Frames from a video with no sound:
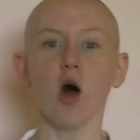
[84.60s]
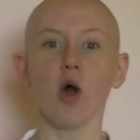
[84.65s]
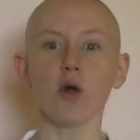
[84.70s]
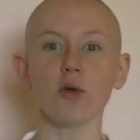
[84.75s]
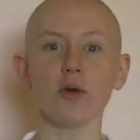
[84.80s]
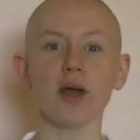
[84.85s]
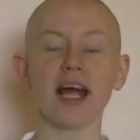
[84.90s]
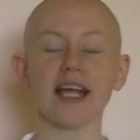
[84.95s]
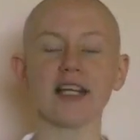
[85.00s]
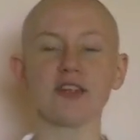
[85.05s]

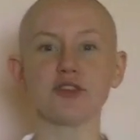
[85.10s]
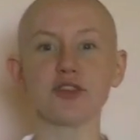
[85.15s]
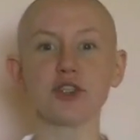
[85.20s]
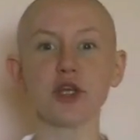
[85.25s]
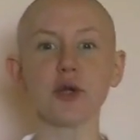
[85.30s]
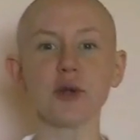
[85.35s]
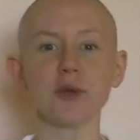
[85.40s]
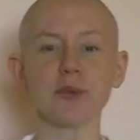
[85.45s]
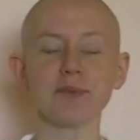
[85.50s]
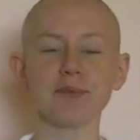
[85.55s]
Alright,
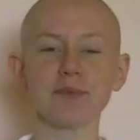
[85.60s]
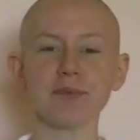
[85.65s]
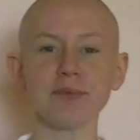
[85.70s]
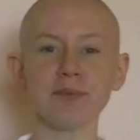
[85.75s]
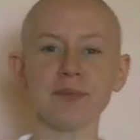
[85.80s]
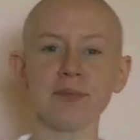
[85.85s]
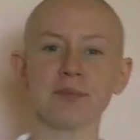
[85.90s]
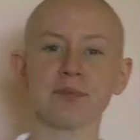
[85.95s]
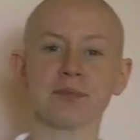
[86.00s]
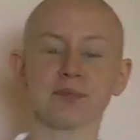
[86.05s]
so
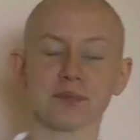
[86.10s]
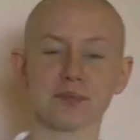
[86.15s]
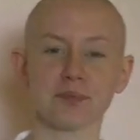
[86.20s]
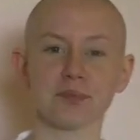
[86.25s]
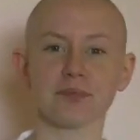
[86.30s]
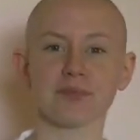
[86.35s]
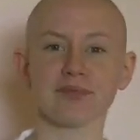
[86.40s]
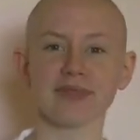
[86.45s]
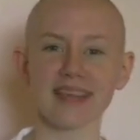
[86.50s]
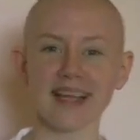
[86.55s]

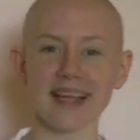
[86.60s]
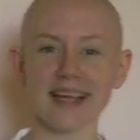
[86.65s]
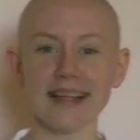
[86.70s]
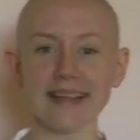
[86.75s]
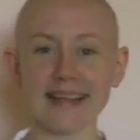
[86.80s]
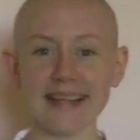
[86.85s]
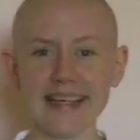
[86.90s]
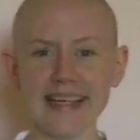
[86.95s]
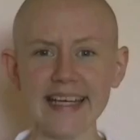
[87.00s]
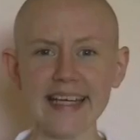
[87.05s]

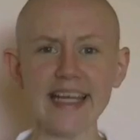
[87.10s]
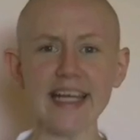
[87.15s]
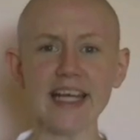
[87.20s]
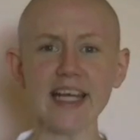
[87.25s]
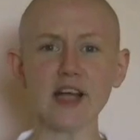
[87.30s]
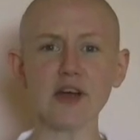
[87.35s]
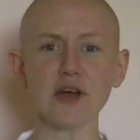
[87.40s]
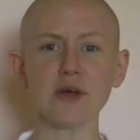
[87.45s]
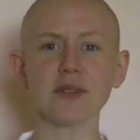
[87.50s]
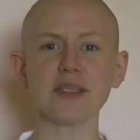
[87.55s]
the
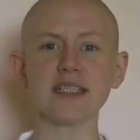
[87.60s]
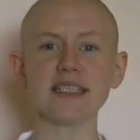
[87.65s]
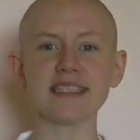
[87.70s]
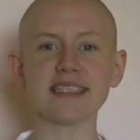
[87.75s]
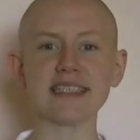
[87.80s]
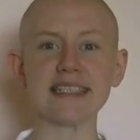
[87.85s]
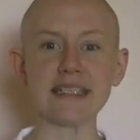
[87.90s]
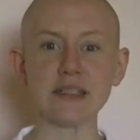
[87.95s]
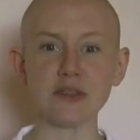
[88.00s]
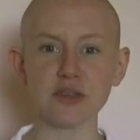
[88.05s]
ego
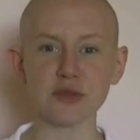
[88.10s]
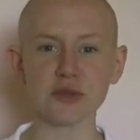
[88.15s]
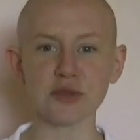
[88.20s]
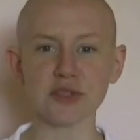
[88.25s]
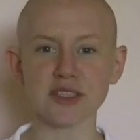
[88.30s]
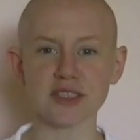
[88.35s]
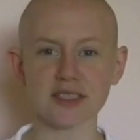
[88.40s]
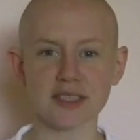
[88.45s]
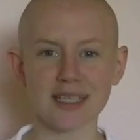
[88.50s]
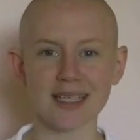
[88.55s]
is an
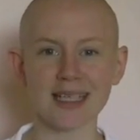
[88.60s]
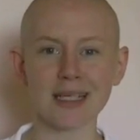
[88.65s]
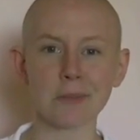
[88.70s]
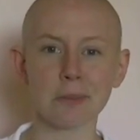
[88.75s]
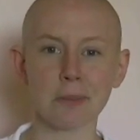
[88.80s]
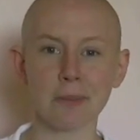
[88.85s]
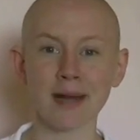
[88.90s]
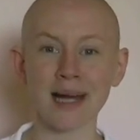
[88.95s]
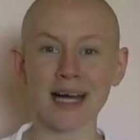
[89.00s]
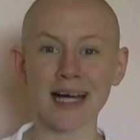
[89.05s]

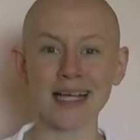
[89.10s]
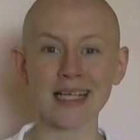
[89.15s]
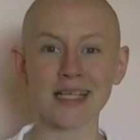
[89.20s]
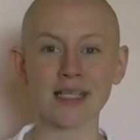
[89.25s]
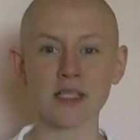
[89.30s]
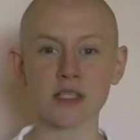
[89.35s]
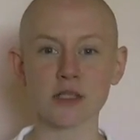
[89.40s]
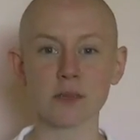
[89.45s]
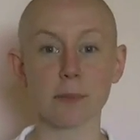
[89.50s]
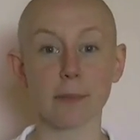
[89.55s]
interesting
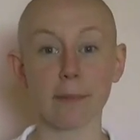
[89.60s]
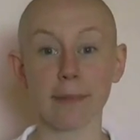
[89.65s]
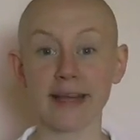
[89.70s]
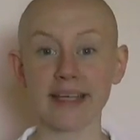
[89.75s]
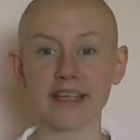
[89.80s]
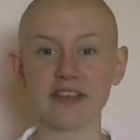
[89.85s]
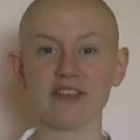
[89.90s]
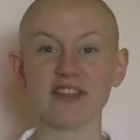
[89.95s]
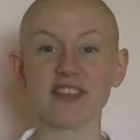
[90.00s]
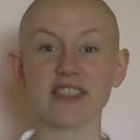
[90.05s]
mind
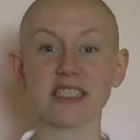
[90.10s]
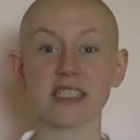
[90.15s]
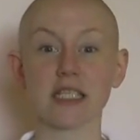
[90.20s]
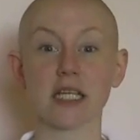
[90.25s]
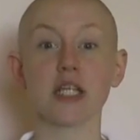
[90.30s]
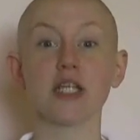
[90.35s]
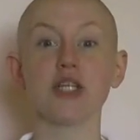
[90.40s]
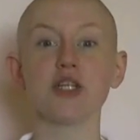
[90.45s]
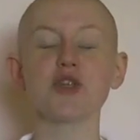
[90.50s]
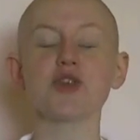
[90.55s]

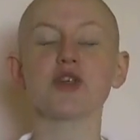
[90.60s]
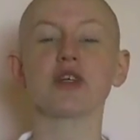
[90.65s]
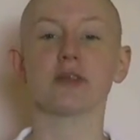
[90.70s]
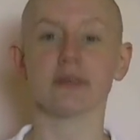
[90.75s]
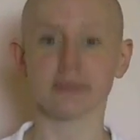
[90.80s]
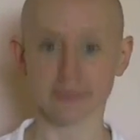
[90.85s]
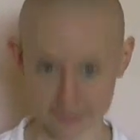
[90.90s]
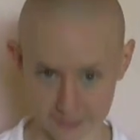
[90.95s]
manifestation.